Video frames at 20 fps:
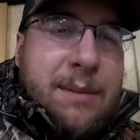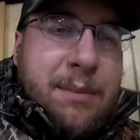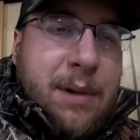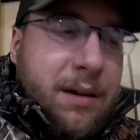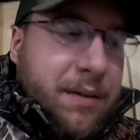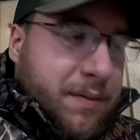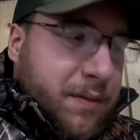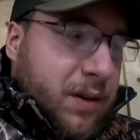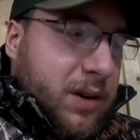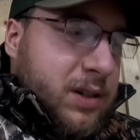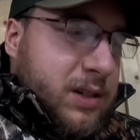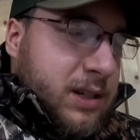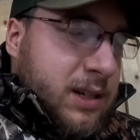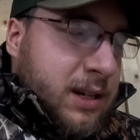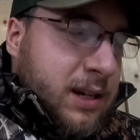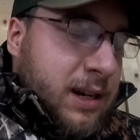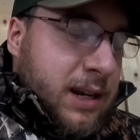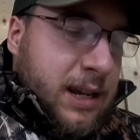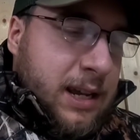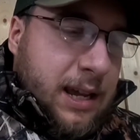and my
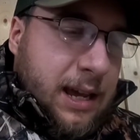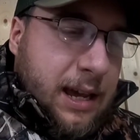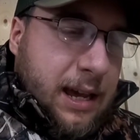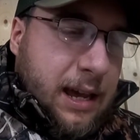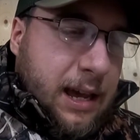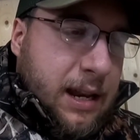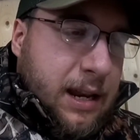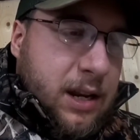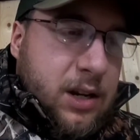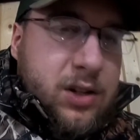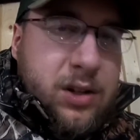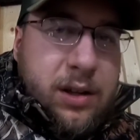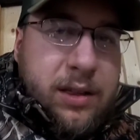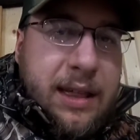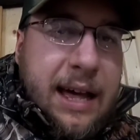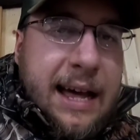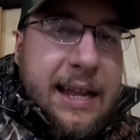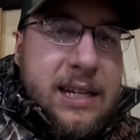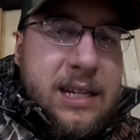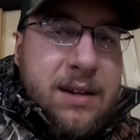first initial
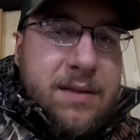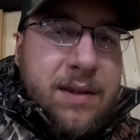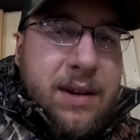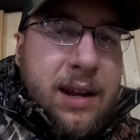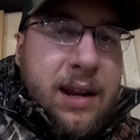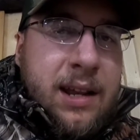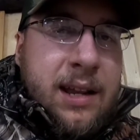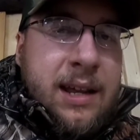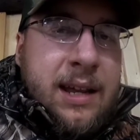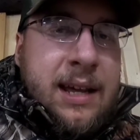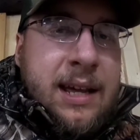thoughts of it.